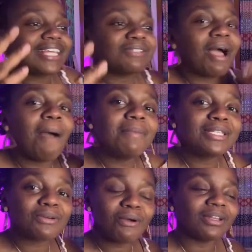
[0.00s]
So I'll be
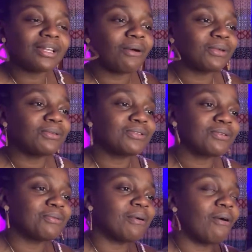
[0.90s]
scrolling on
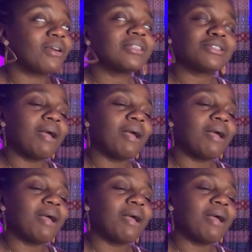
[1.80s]
YouTube or see,